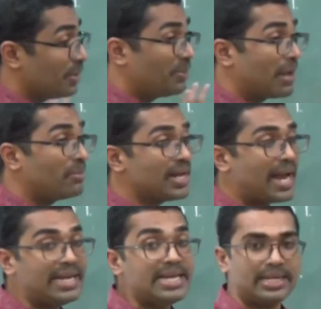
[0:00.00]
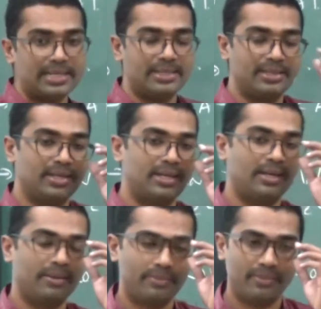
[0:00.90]
the primary idea
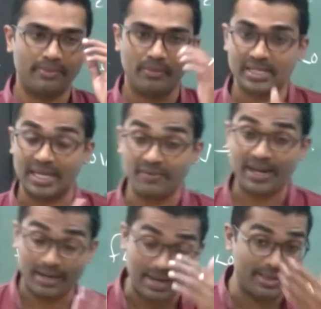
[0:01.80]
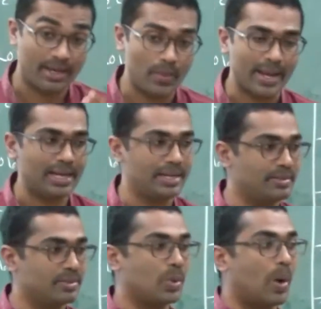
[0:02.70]
was conveyed rather
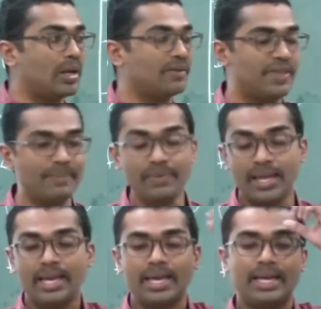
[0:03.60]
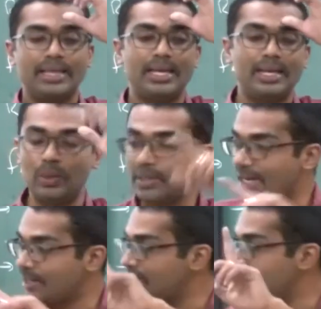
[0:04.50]
quickly to all of them. They looked
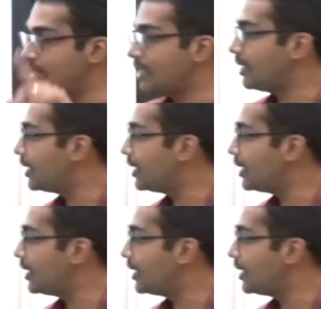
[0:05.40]
at the